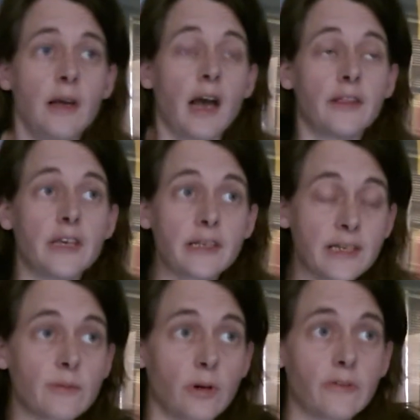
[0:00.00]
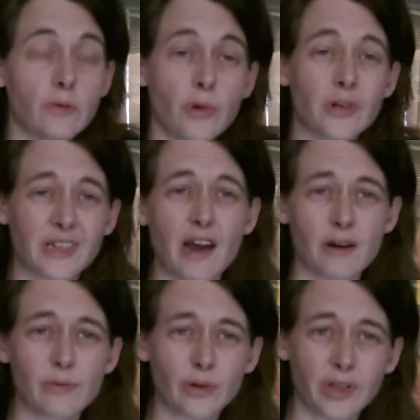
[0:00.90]
And this is one of the most
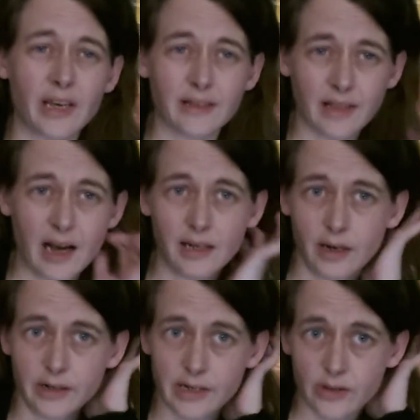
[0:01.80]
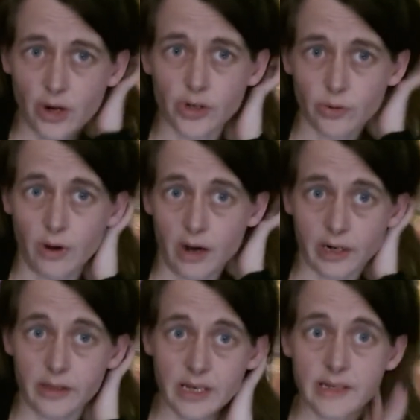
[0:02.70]
terrible things that I learned in social work,
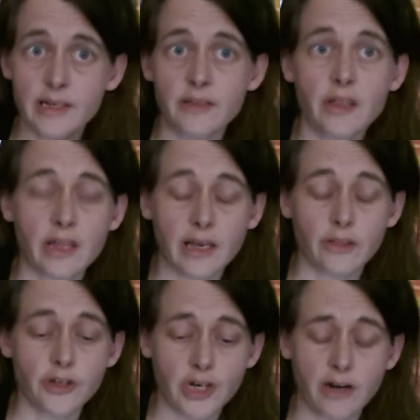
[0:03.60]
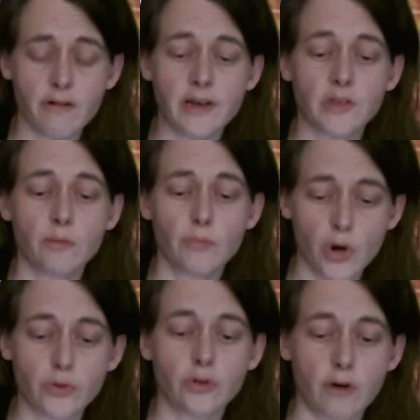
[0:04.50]
and this is the thing that generates the
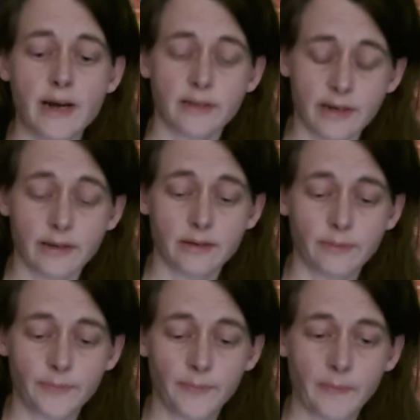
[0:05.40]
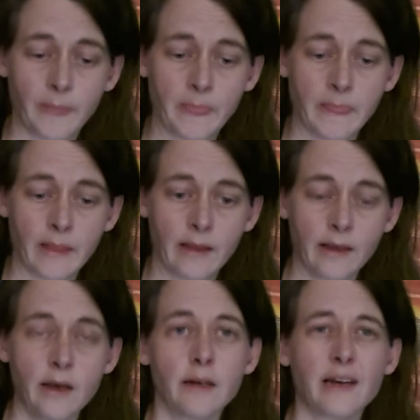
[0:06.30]
most crisis.
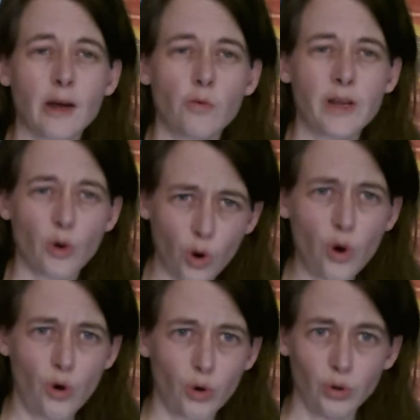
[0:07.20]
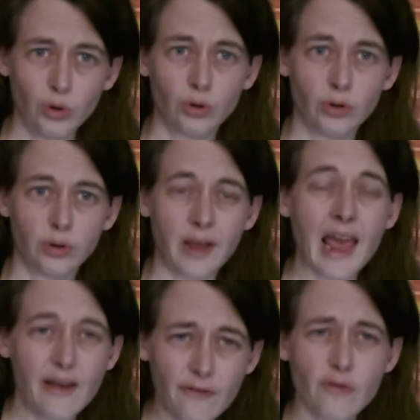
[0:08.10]
Now, we all,
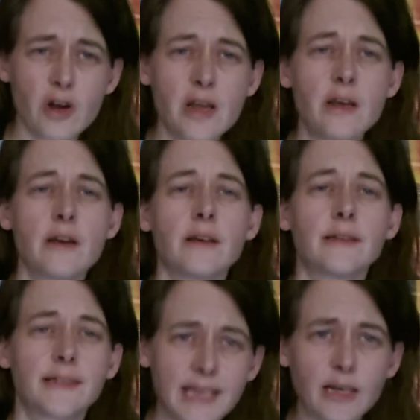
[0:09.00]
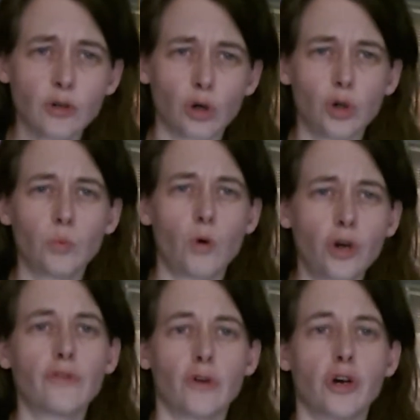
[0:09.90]
every single one
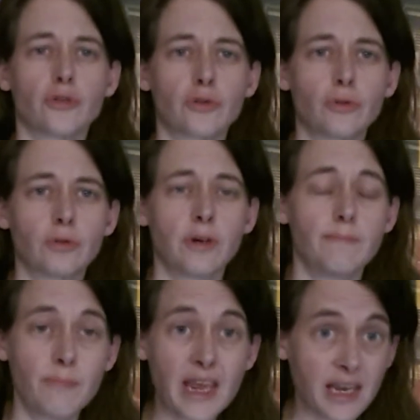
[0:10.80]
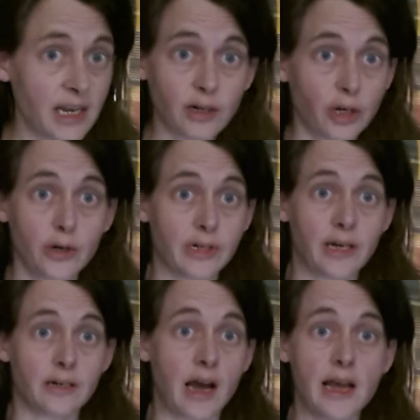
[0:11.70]
of us, me
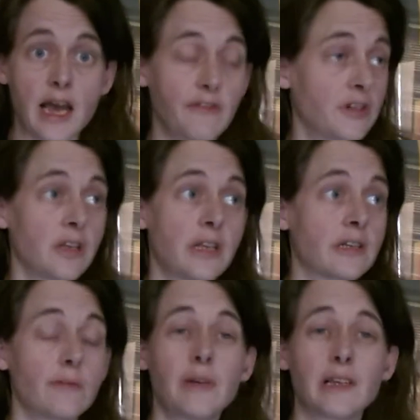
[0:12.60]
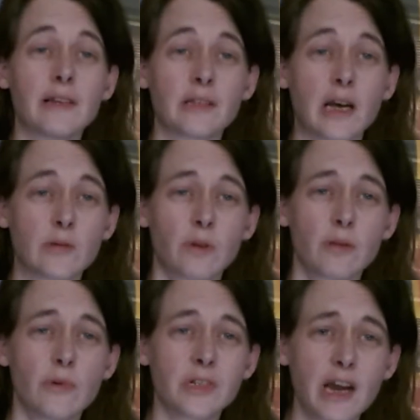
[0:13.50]
included, I have done this a million times. One of the
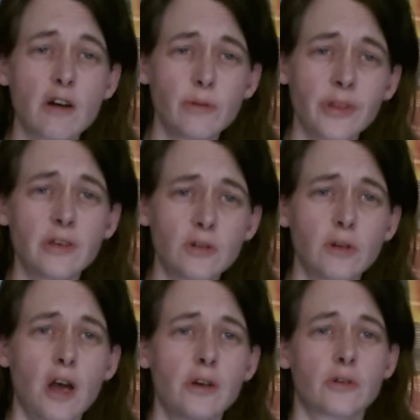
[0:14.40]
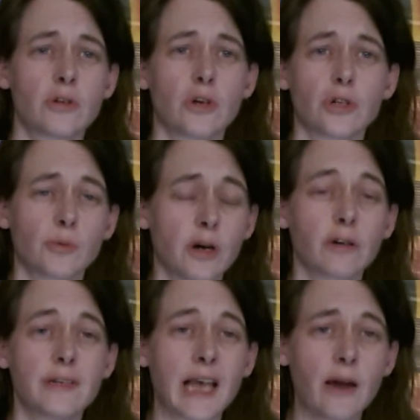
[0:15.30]
most terrible things you learn as a social
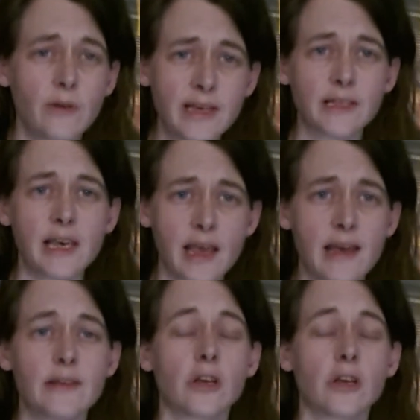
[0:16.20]
worker is how easy it is